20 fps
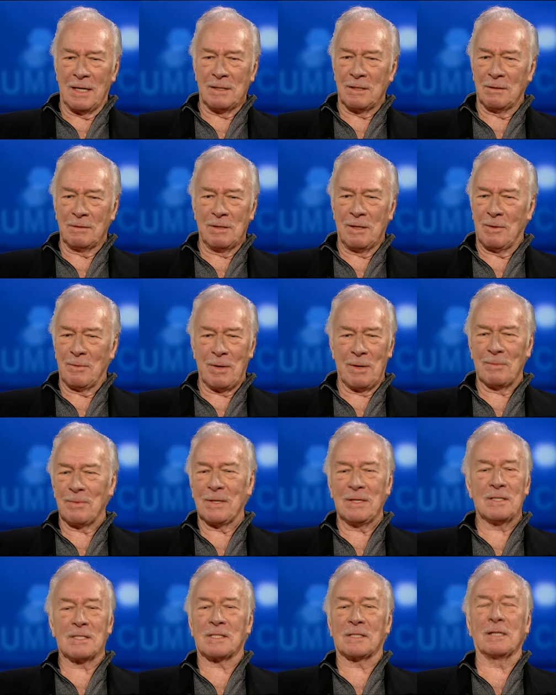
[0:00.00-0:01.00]
I don't know, uh,
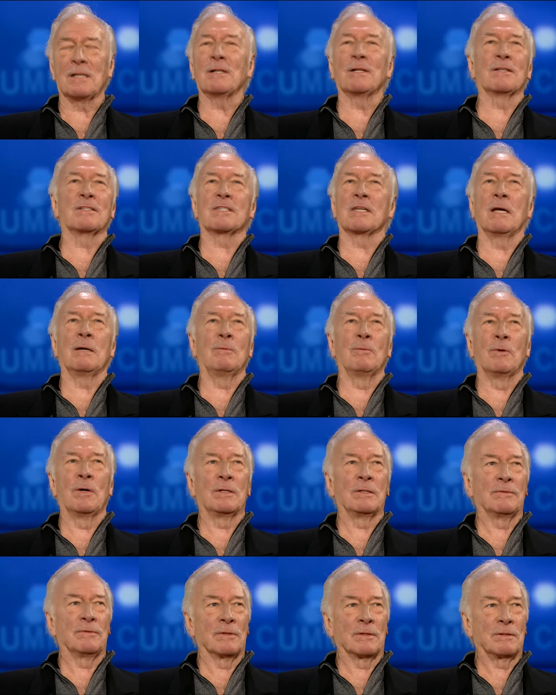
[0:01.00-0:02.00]
he's still the same
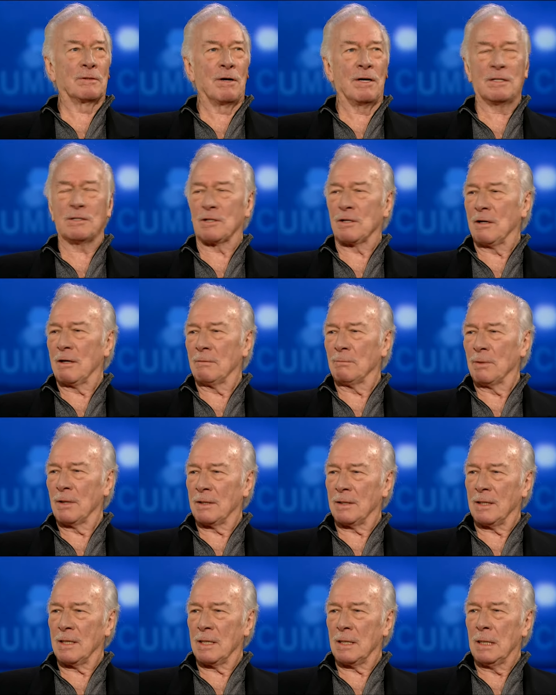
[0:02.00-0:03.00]
wonderful creature,
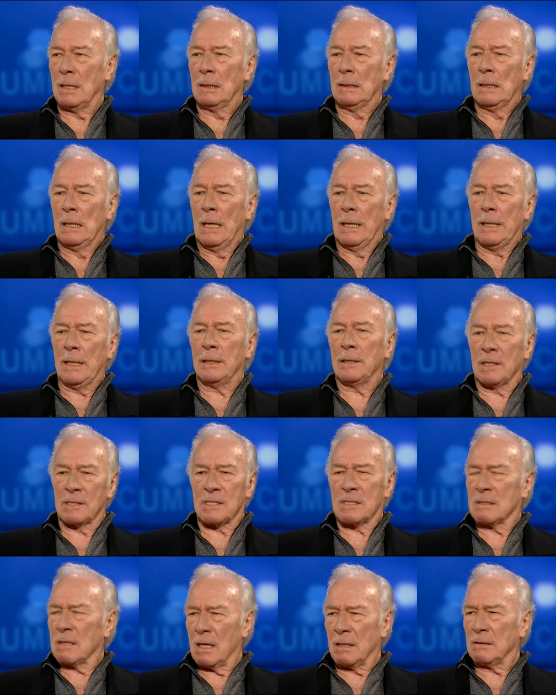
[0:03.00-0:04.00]
but he, he
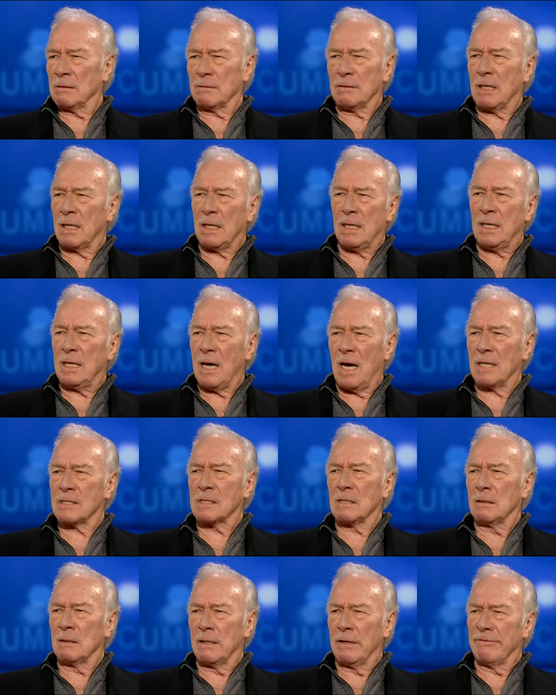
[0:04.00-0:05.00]
doesn't, I don't think he
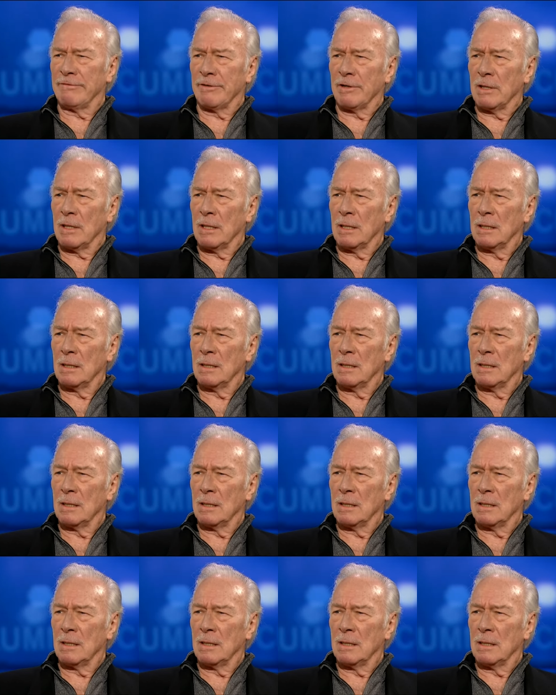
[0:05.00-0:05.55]
has a liver.